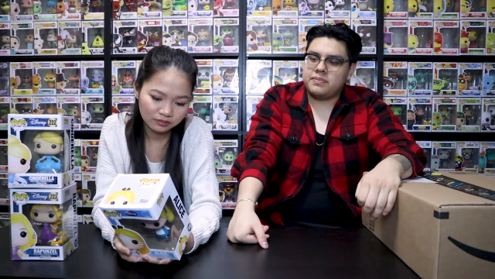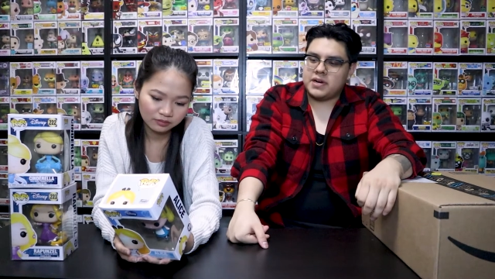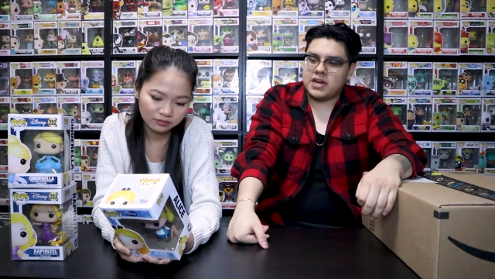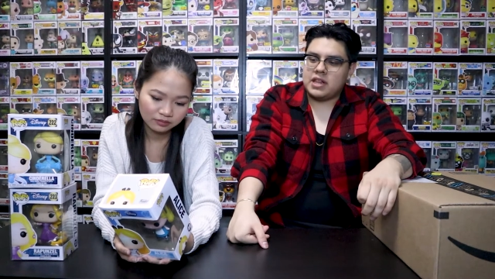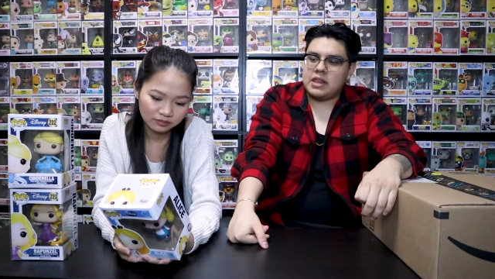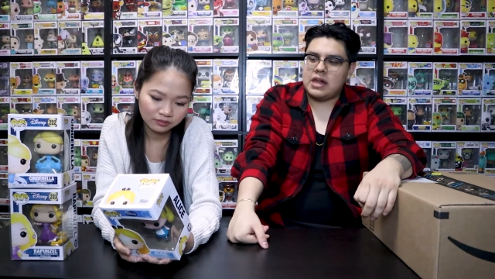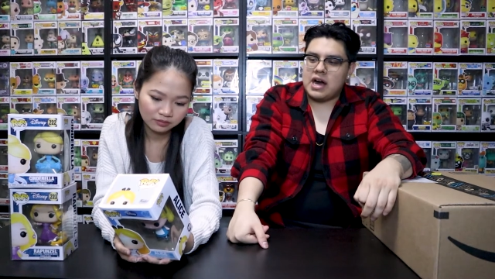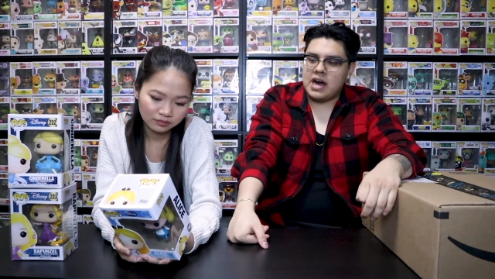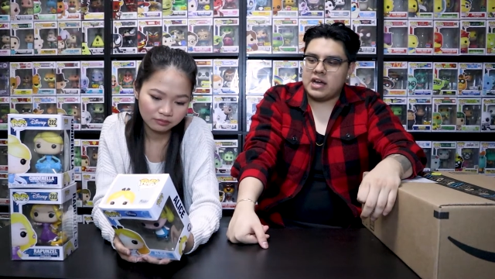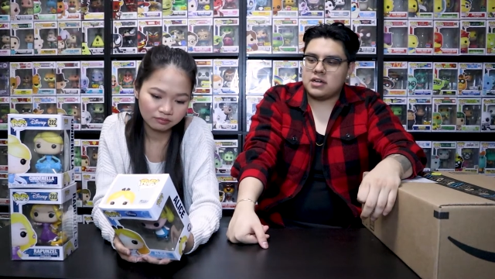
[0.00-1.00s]
Speaker 1: by a
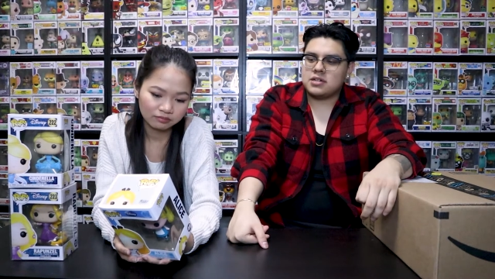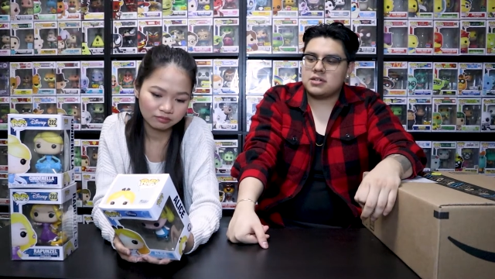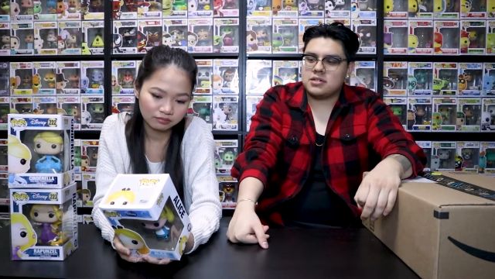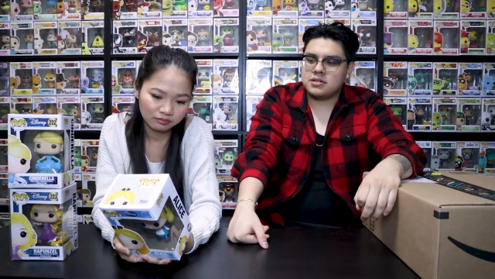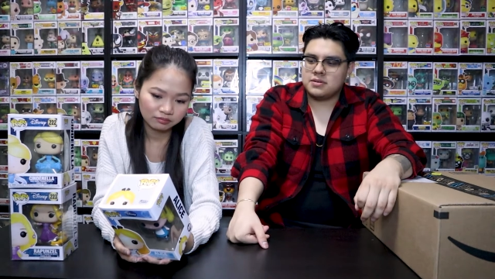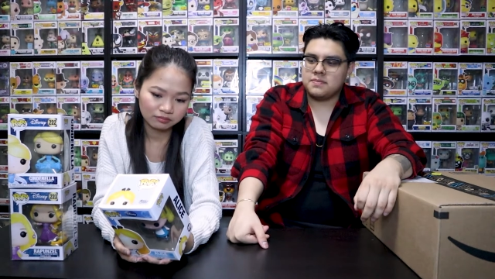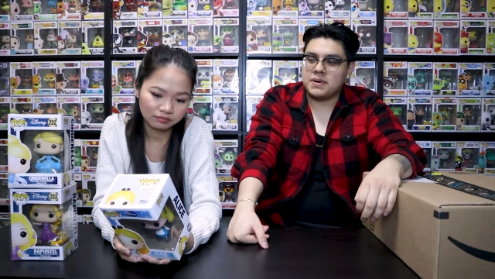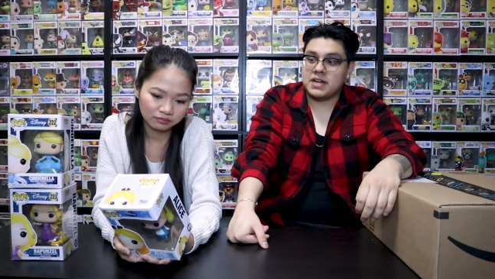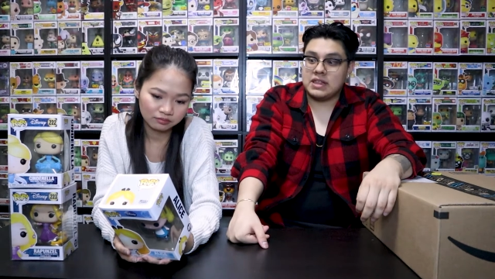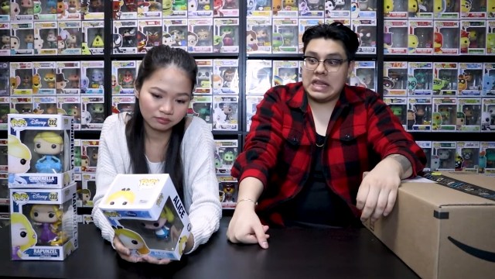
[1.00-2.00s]
lot,
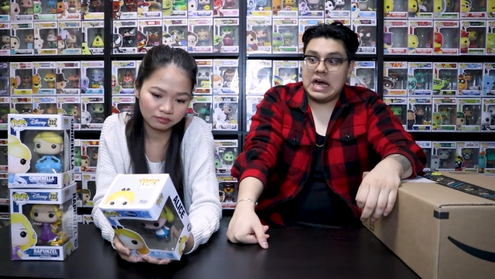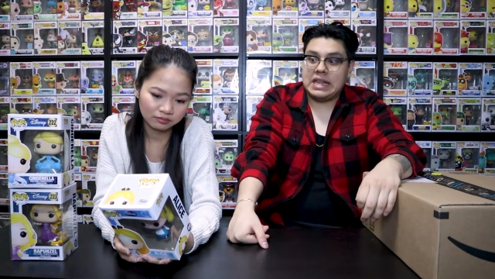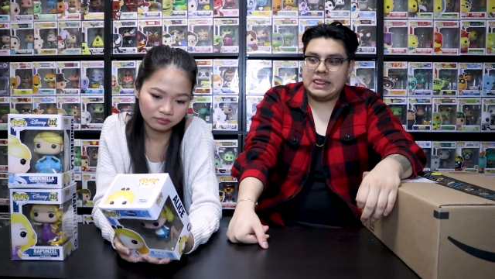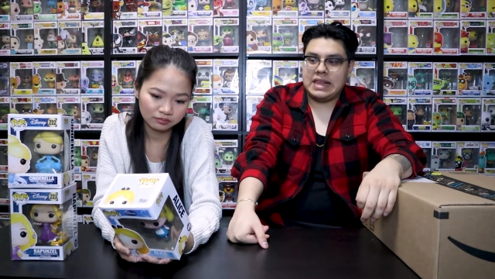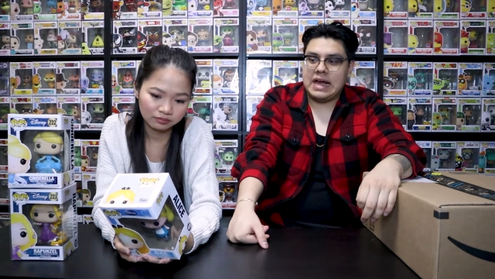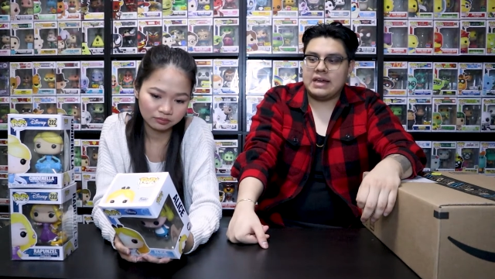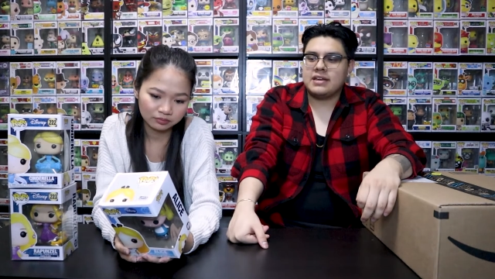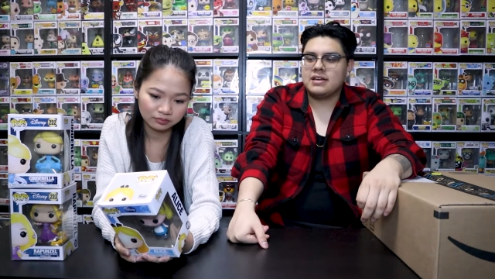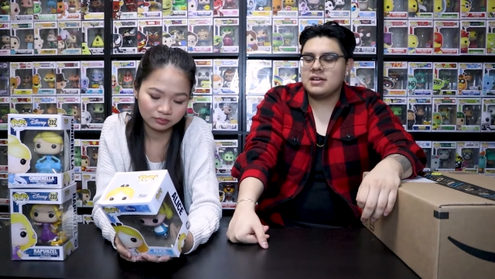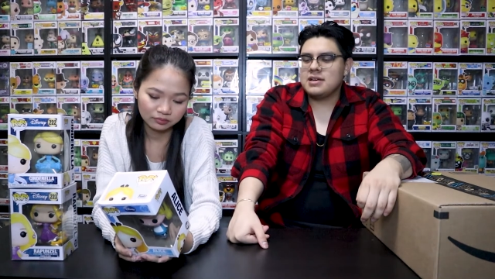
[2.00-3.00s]
by a lot, a lot.
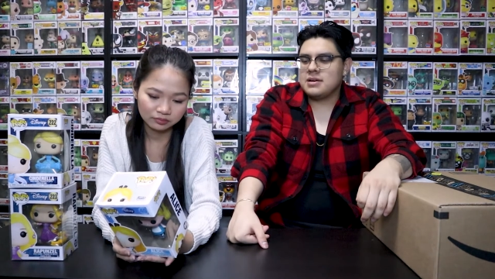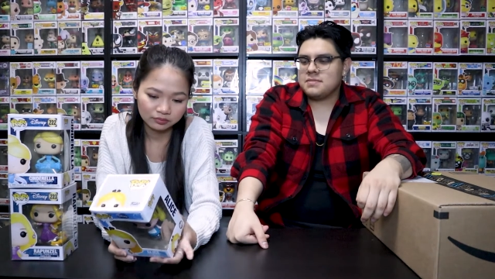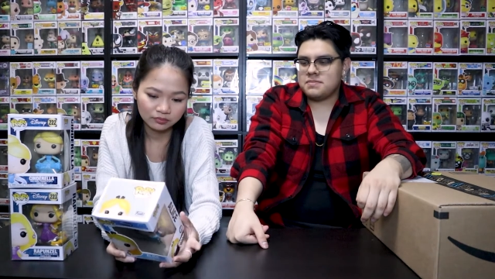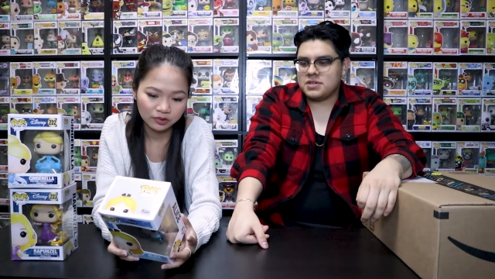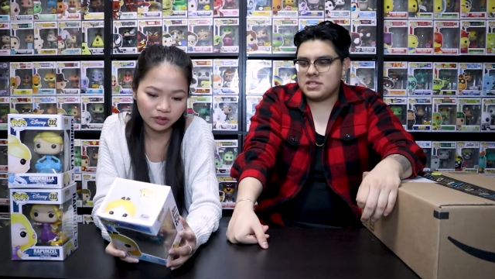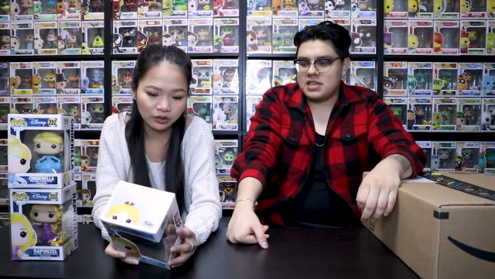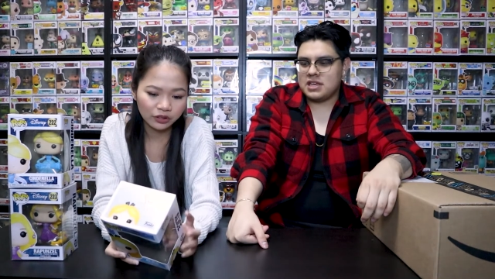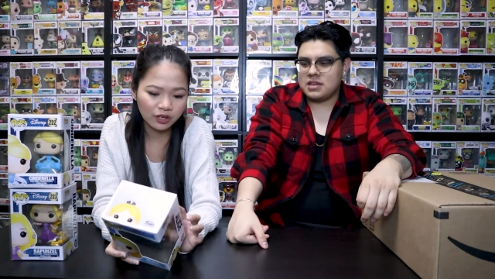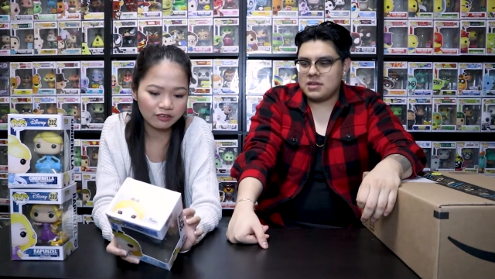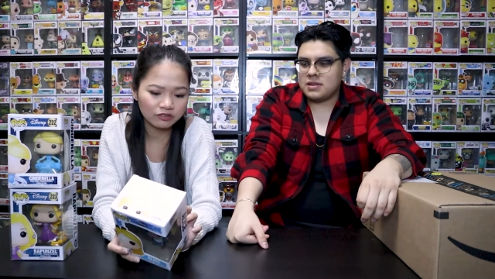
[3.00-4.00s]
But don't
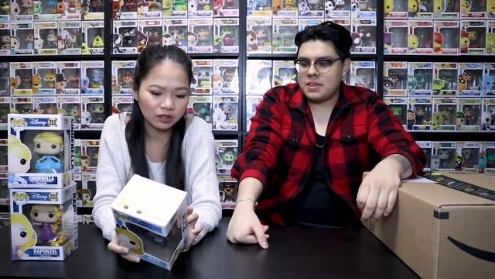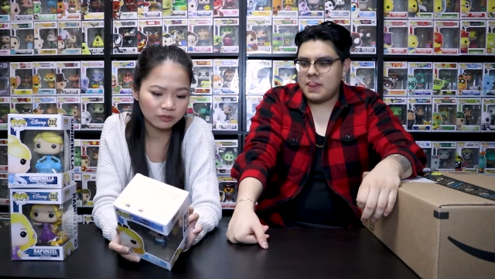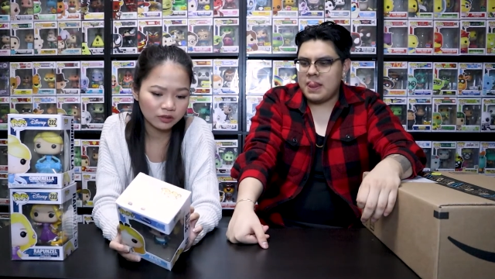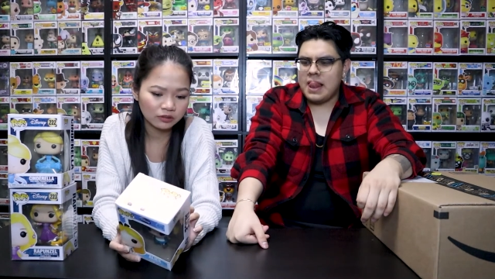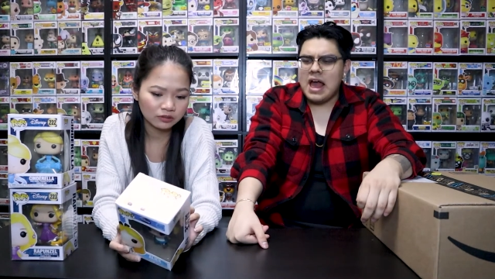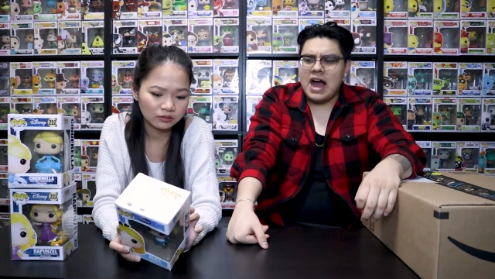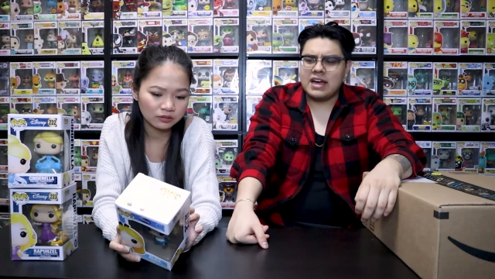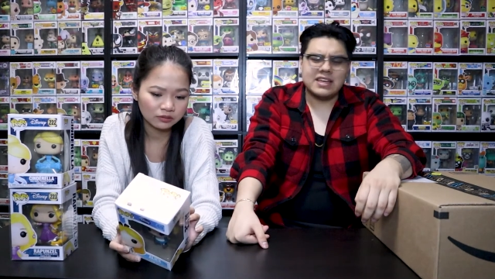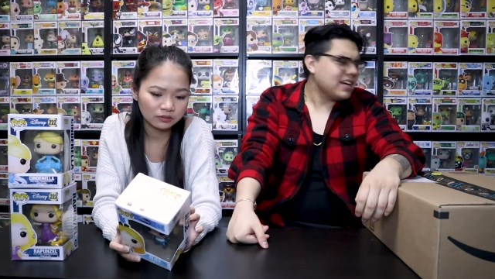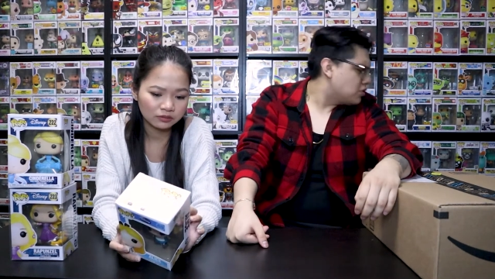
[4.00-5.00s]
you
Speaker 2: have Dumbo?
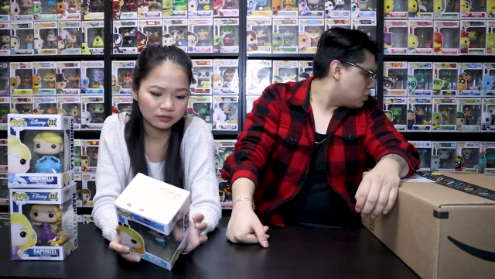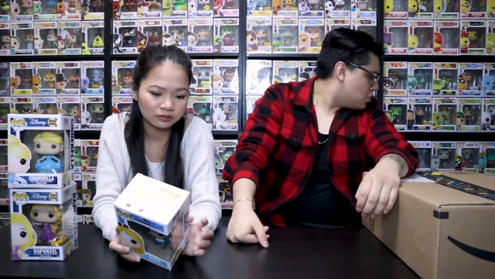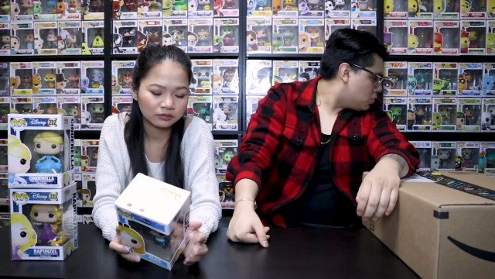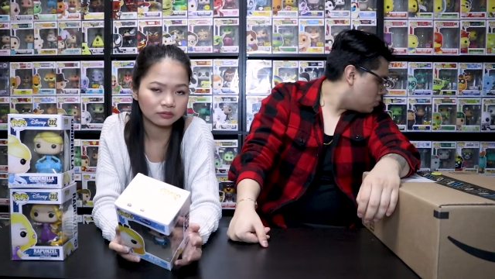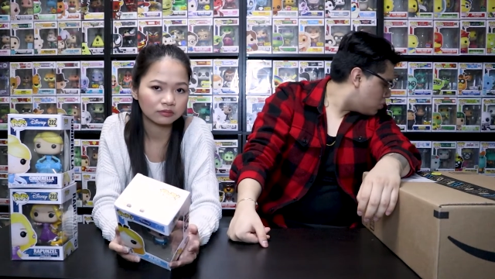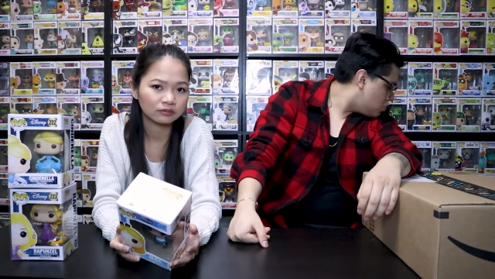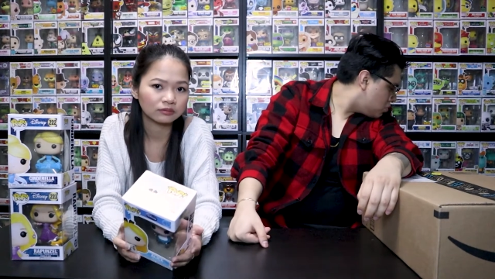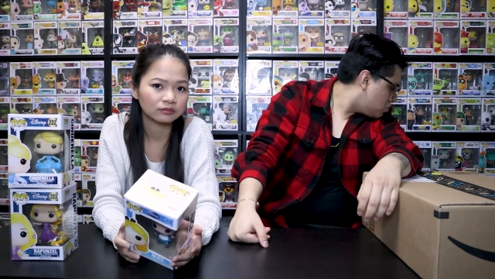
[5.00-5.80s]
Speaker 1: I think I do,